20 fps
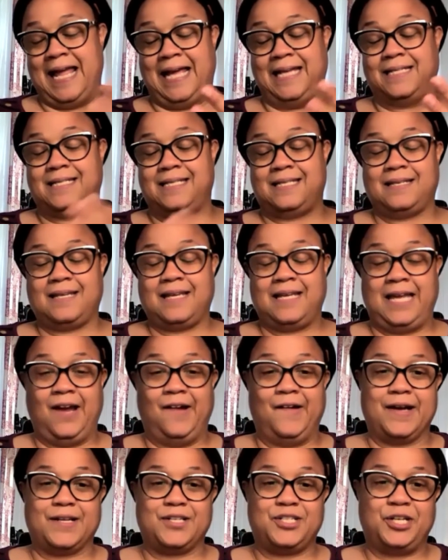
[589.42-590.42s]
Nate's
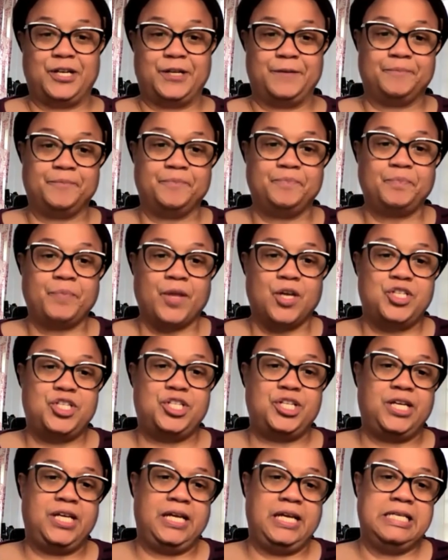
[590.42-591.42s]
character.
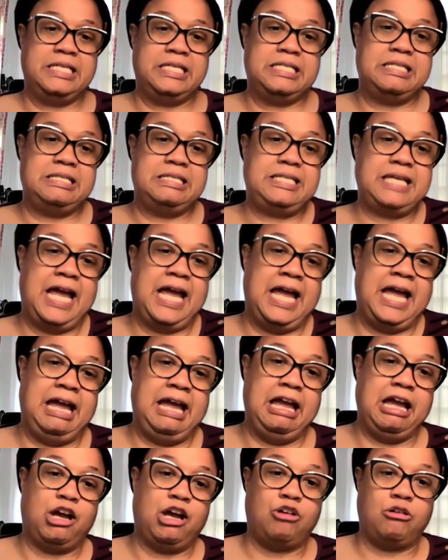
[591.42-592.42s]
She is
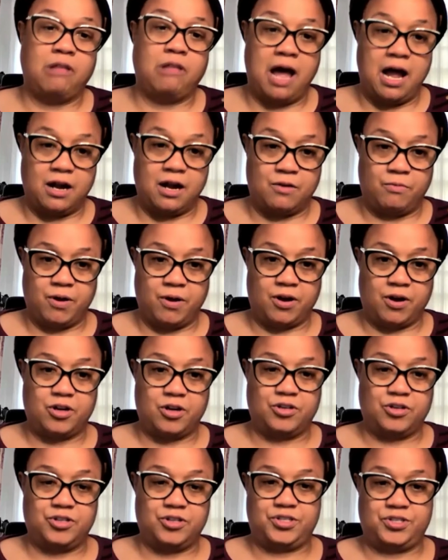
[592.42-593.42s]
a
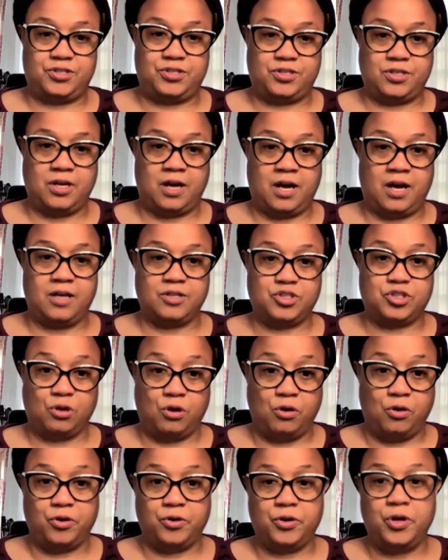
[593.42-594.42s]
clockwork
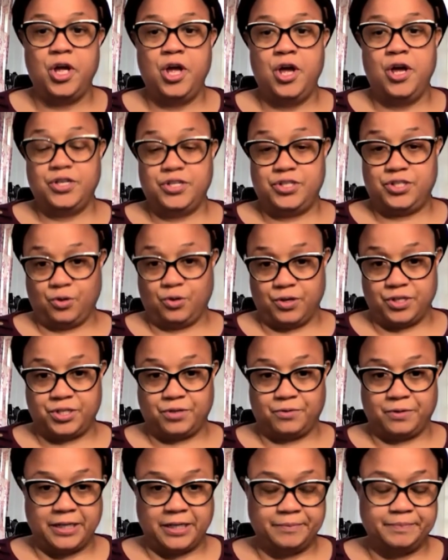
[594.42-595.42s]
soul
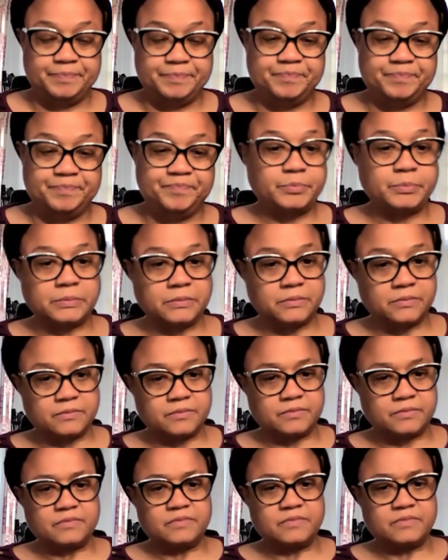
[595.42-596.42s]
sorcerer.
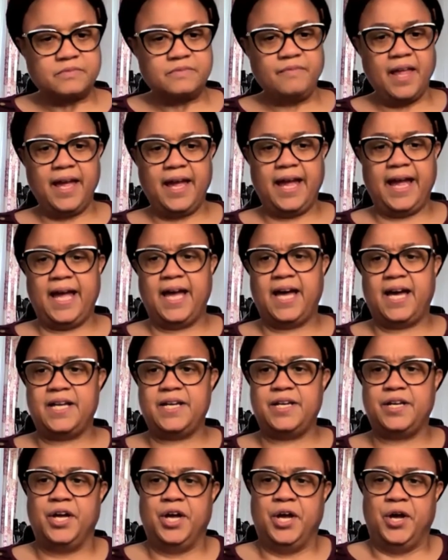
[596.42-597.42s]

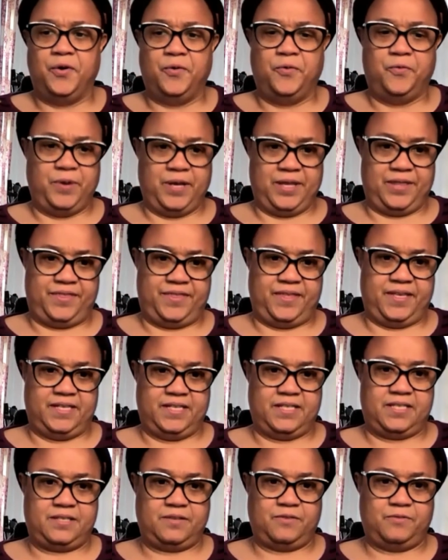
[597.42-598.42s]
And with
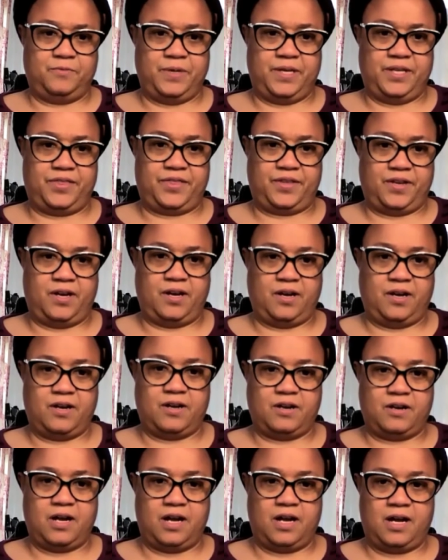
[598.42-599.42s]
this, with
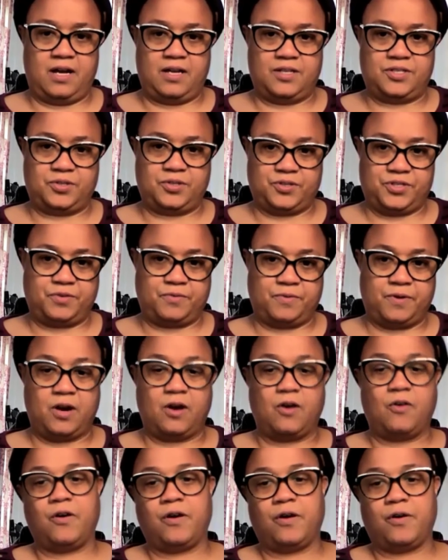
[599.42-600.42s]
her
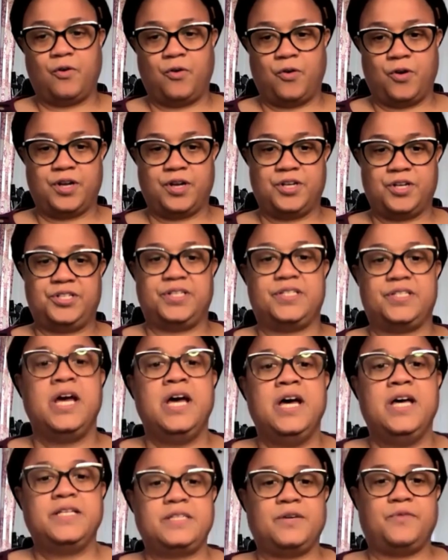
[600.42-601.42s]
sorcerer
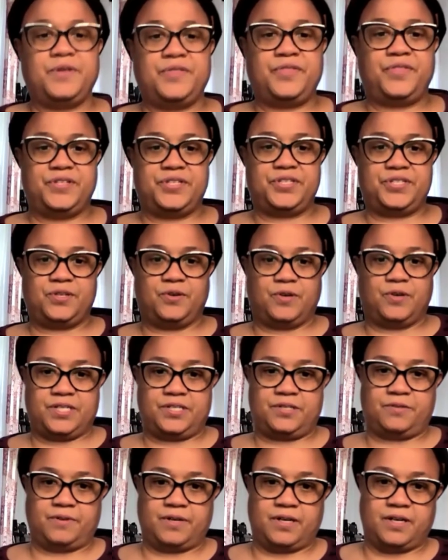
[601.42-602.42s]
origins, so with the
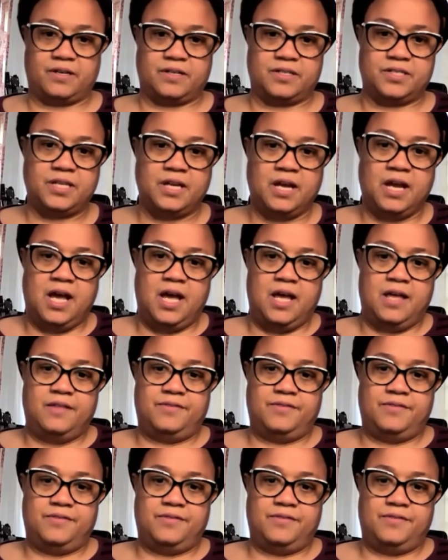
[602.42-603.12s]
sorcerers,